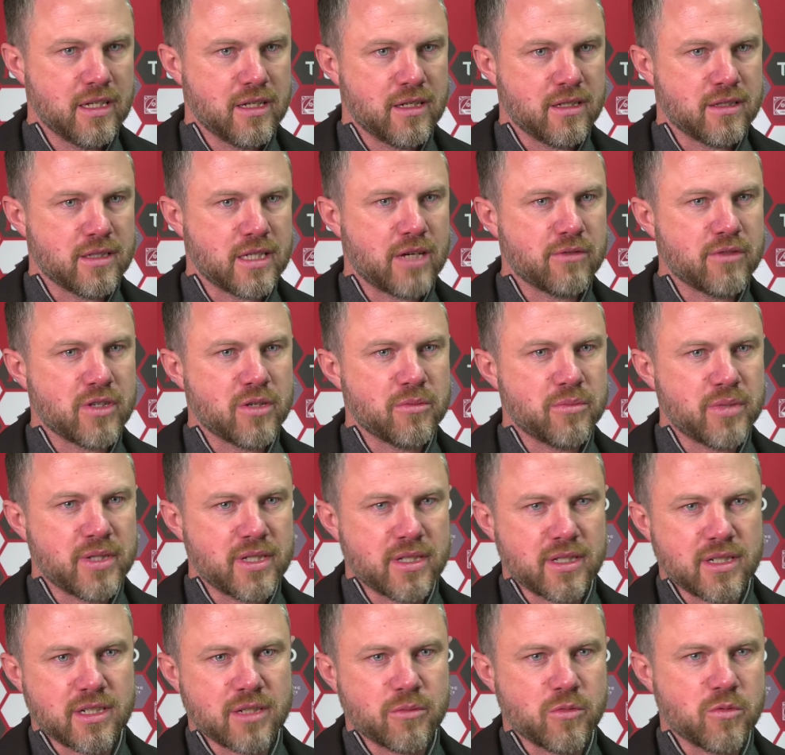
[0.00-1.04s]
Now we have
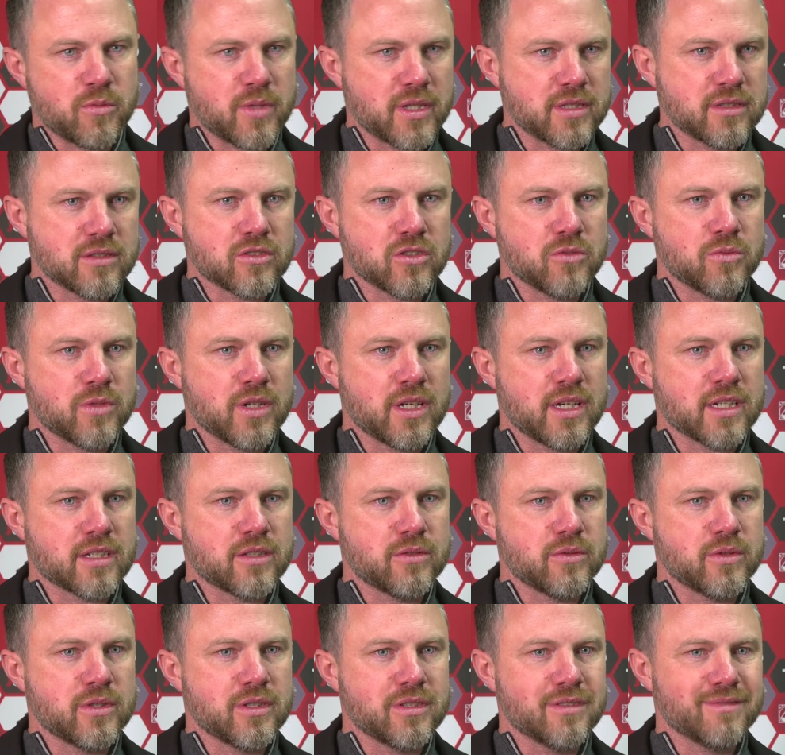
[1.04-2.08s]
been in a momentum
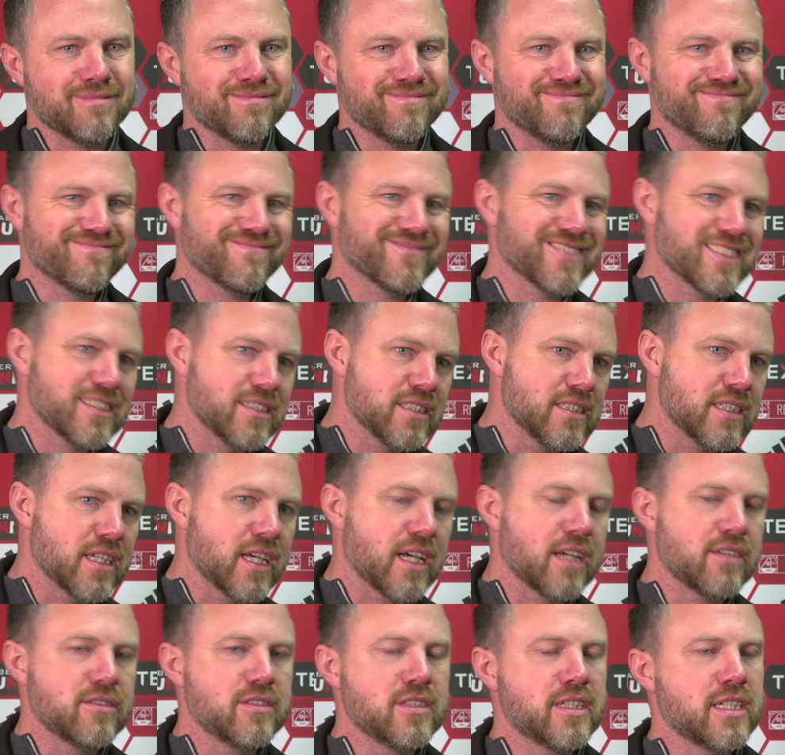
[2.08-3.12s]
like we
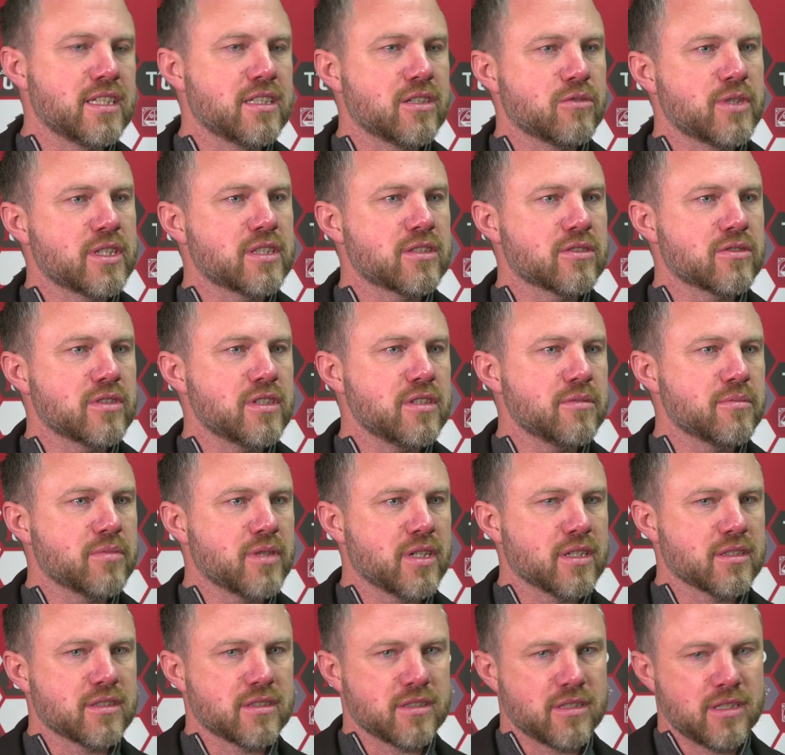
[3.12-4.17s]
had need a victory,
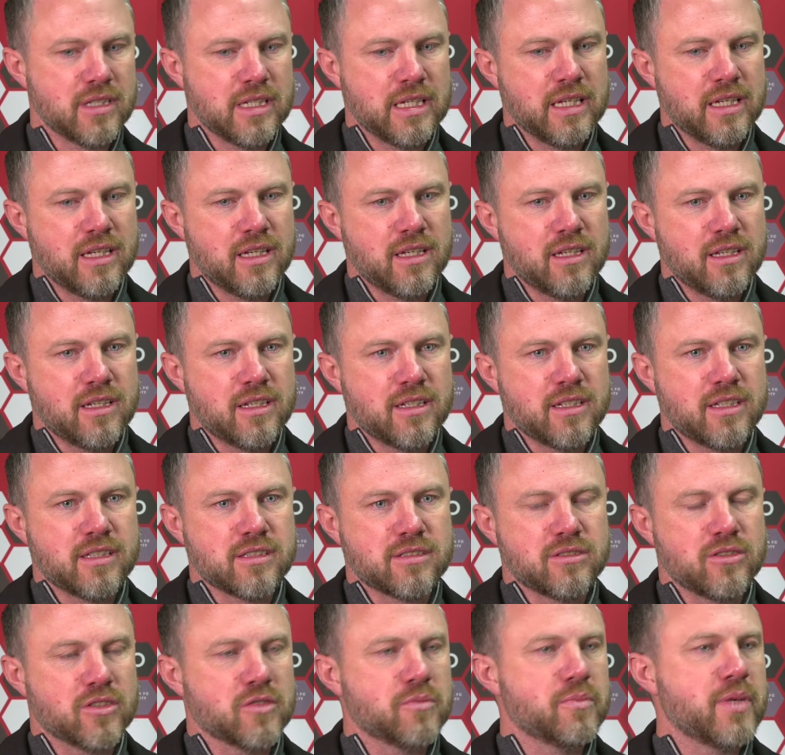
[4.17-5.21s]
but
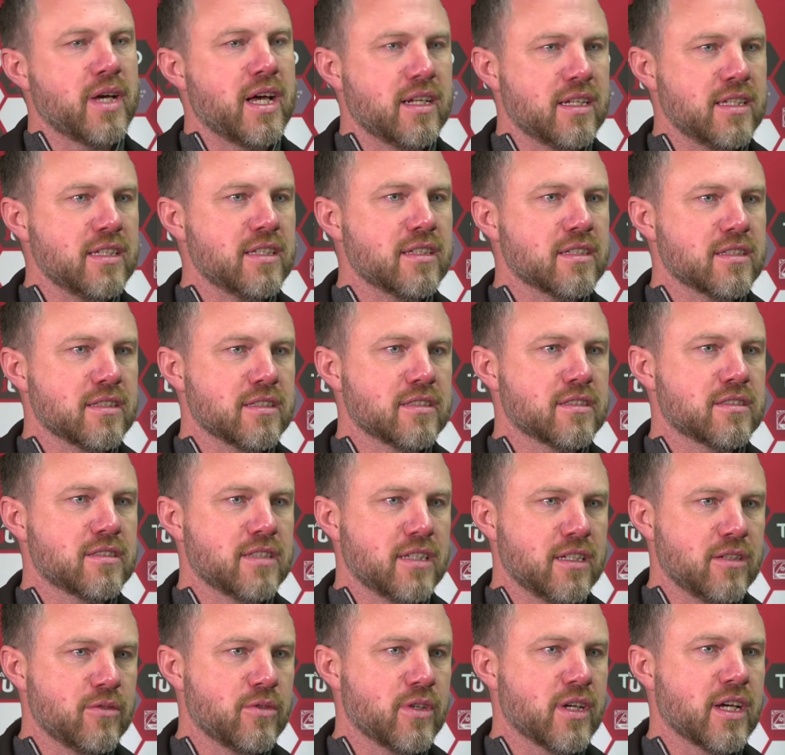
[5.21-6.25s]
it's not panic. It's
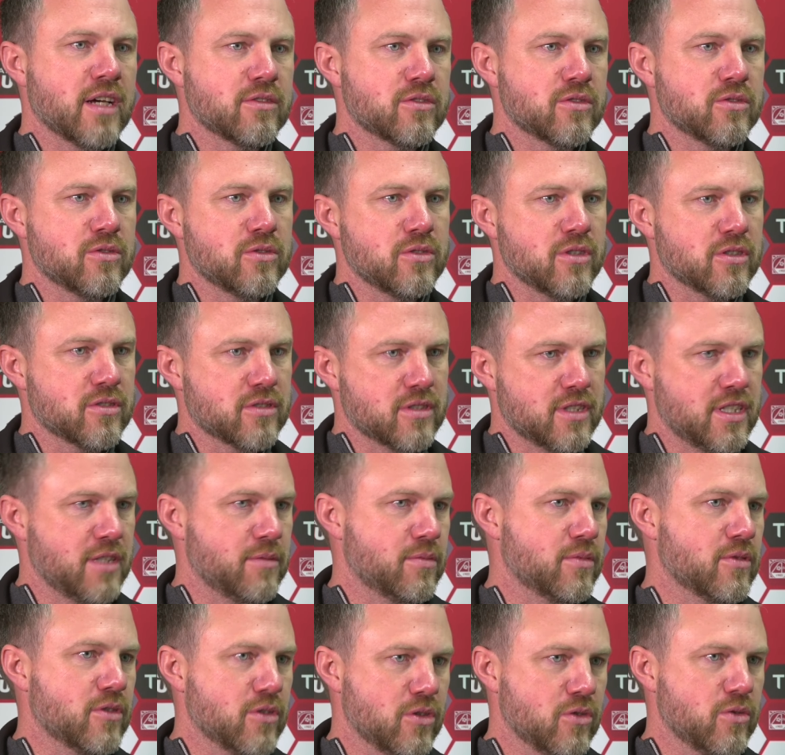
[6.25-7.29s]
still, we have to just
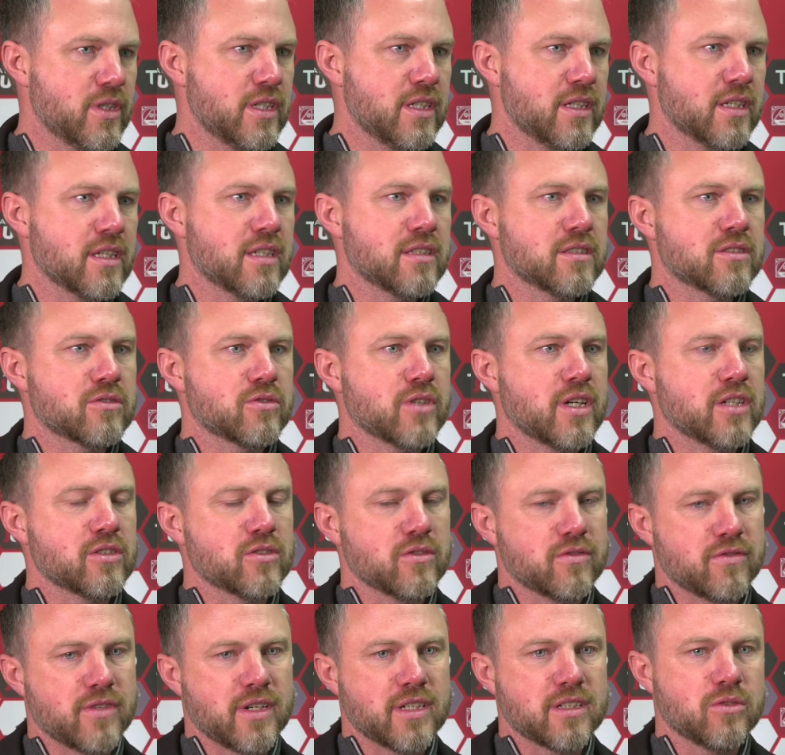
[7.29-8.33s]
keep going and try
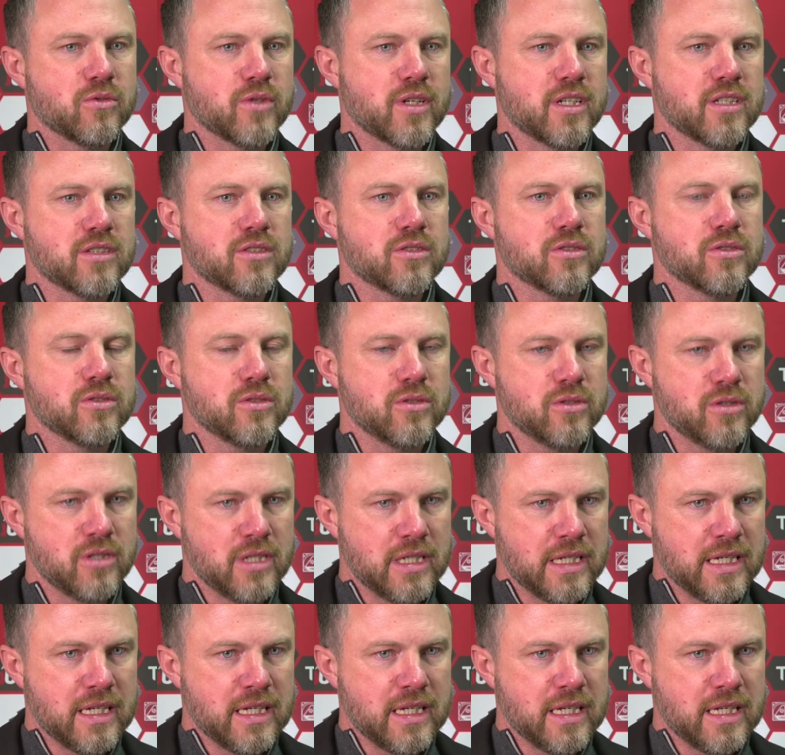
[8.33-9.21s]
to find a way to